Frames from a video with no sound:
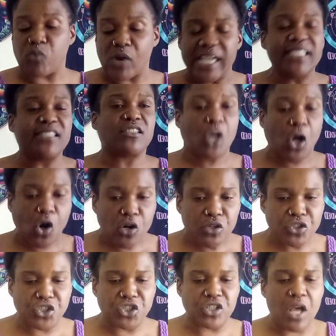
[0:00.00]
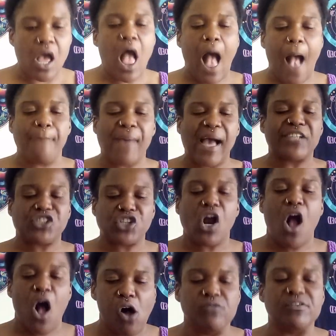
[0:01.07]
research about
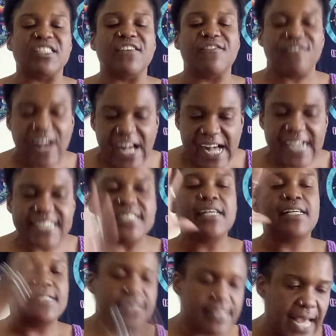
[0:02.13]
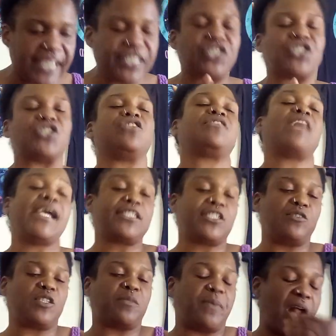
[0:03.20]
your own divine nature. Thank
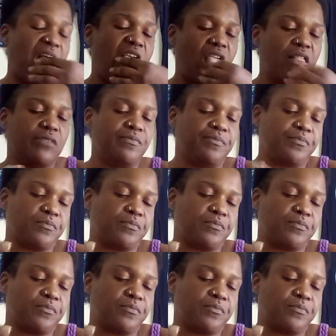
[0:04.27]
you, Spirit.